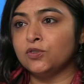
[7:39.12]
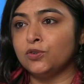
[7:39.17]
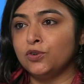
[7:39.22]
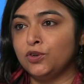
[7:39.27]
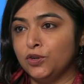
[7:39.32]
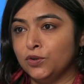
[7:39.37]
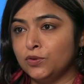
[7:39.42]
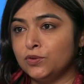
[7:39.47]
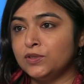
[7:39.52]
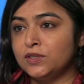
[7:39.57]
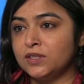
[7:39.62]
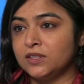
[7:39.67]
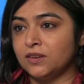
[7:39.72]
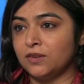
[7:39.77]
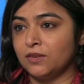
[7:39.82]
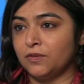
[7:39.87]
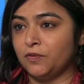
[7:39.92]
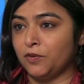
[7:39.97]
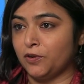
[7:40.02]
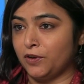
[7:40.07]
good news
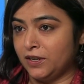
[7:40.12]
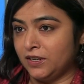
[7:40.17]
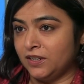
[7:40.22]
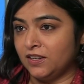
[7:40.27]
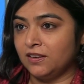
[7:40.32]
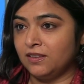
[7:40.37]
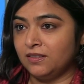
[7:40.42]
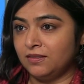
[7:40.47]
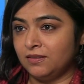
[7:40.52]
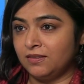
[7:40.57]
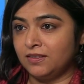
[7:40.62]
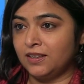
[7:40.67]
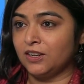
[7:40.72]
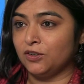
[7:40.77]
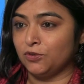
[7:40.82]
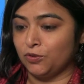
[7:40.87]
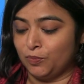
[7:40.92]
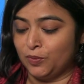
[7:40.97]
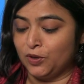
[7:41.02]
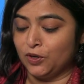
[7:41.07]
for India that
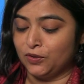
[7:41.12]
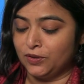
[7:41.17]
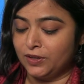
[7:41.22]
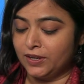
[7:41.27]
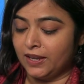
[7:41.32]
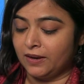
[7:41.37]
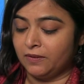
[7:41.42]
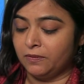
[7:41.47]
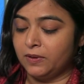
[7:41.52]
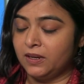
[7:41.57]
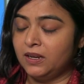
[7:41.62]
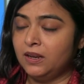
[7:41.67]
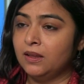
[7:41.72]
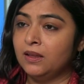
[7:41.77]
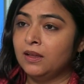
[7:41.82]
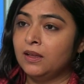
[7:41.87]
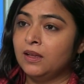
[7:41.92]
could be on the anvil.